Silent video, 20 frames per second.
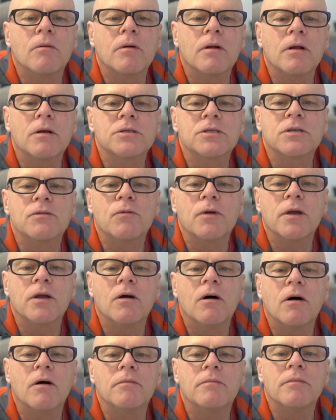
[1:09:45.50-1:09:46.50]
what else have we
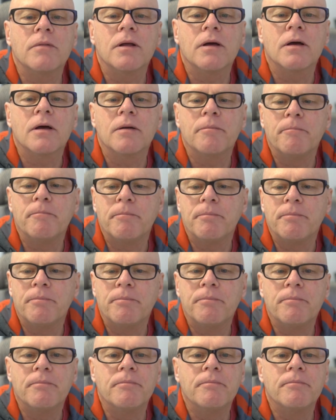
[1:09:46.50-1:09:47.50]
got?
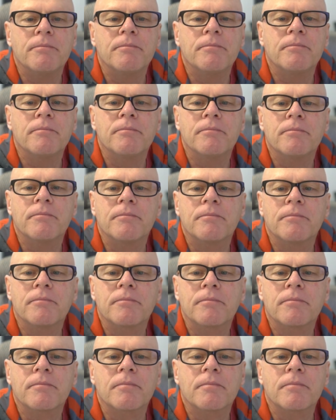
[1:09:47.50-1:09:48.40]
Um,